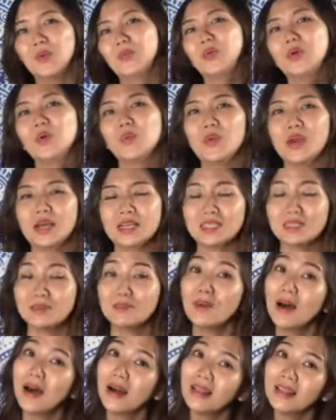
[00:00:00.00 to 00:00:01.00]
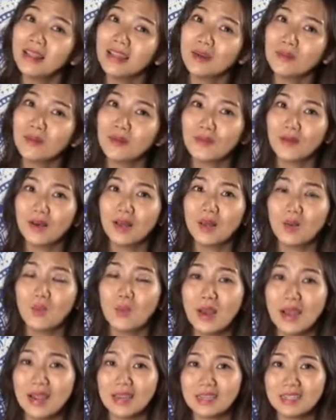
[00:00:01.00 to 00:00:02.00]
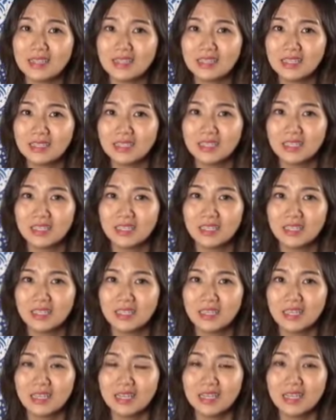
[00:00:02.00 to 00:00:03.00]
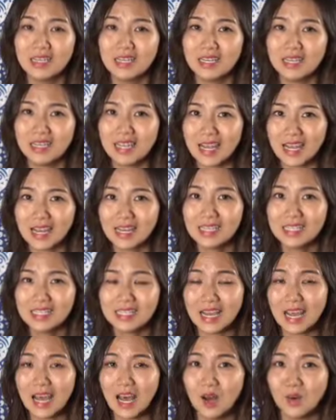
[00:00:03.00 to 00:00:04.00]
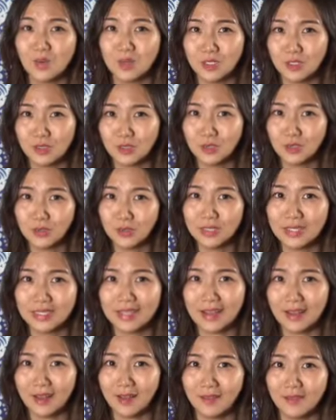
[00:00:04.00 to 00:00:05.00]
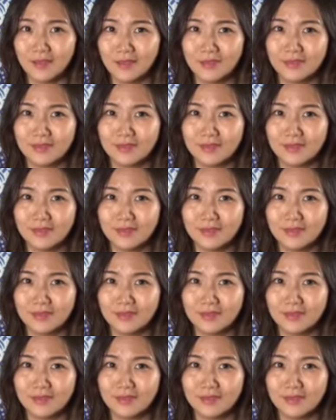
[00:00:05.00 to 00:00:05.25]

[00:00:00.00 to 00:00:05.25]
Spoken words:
when we are smiling with awareness, that is our true self.